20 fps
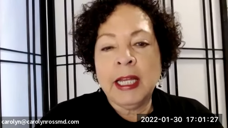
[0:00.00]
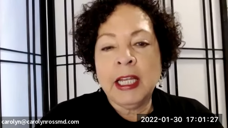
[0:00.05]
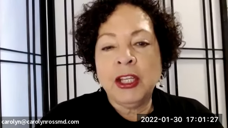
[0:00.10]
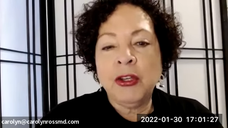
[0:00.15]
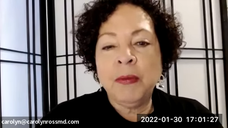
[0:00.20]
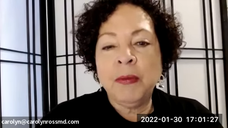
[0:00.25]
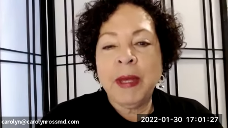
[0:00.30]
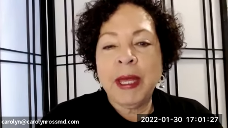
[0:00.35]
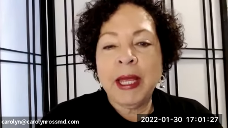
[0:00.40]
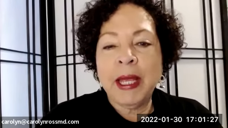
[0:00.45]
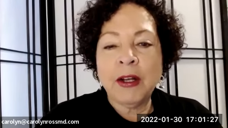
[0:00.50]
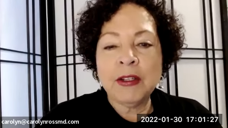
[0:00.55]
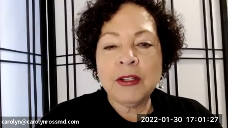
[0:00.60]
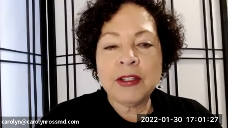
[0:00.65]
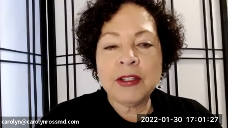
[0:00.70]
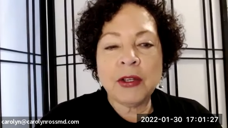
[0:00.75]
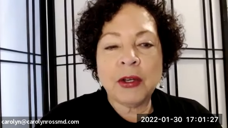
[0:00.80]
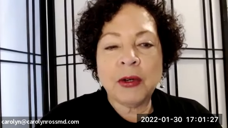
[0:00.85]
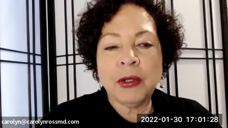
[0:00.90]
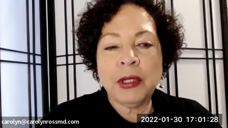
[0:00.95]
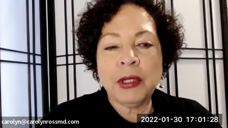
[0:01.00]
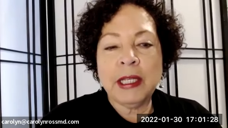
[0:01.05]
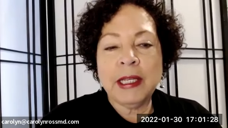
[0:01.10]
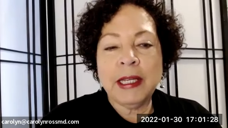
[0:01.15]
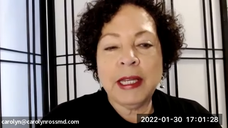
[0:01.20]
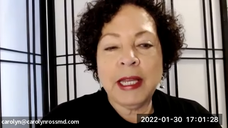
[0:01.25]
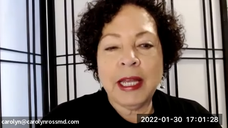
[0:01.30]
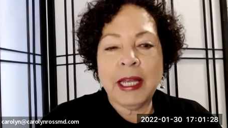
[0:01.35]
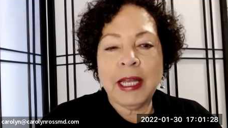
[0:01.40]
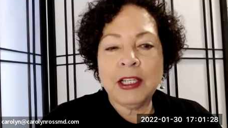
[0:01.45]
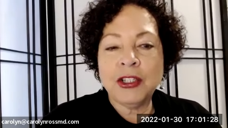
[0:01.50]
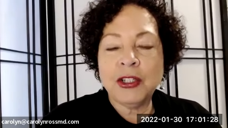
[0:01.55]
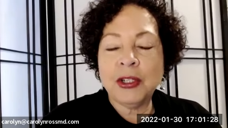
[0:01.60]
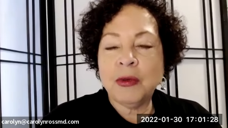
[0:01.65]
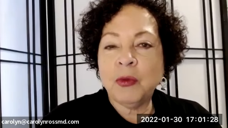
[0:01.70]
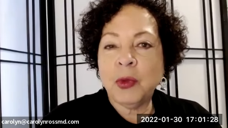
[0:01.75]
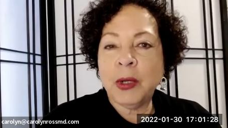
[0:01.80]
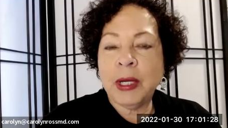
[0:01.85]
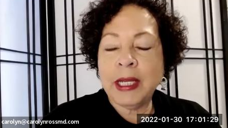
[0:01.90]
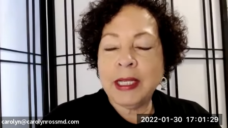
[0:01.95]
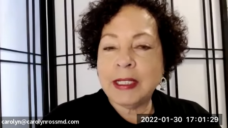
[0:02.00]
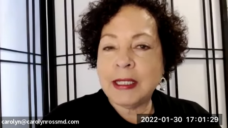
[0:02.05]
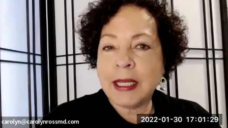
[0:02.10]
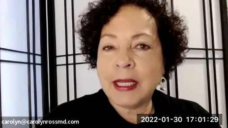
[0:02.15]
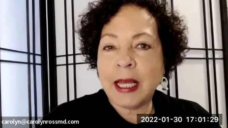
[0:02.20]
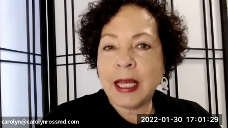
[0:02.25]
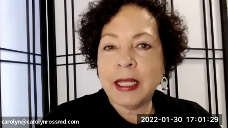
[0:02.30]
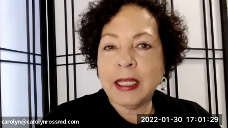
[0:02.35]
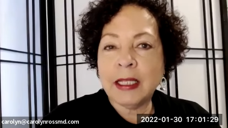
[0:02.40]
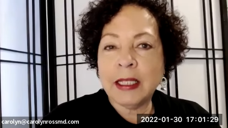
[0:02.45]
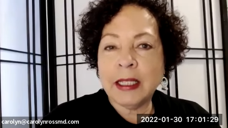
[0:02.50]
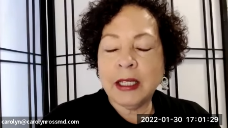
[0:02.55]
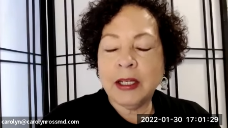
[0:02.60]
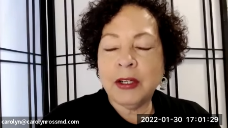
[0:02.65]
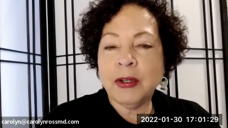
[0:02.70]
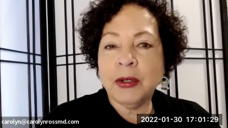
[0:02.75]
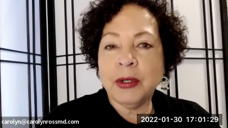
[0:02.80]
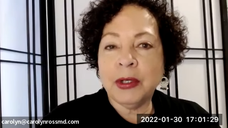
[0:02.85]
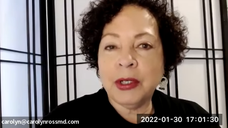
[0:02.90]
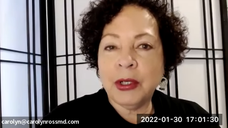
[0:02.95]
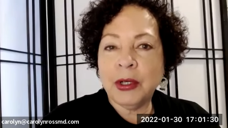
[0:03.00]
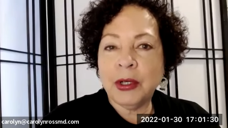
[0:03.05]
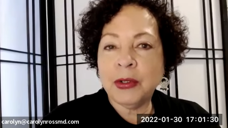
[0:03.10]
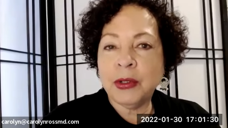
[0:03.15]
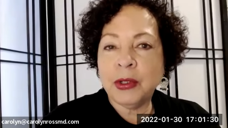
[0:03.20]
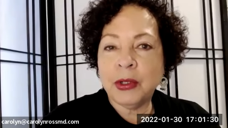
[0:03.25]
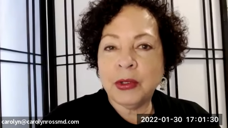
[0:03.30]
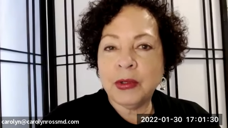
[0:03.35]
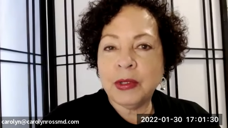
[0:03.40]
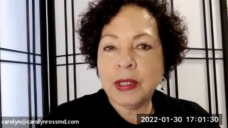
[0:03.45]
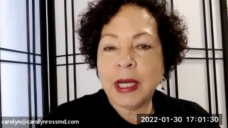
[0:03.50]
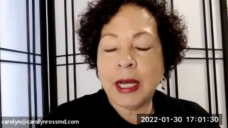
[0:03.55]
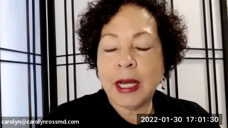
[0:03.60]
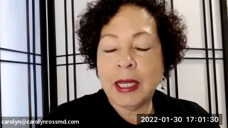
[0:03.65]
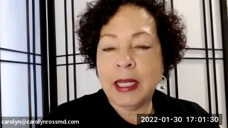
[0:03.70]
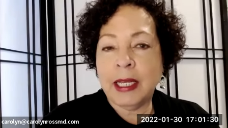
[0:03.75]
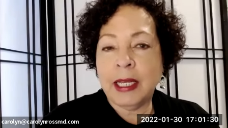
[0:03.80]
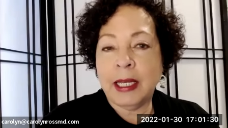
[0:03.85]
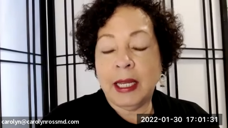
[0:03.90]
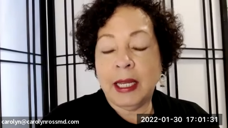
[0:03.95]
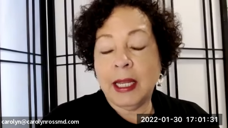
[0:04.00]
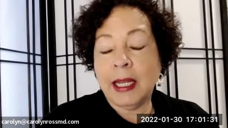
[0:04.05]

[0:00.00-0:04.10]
You may also engage in weight cycling or yo-yo dieting.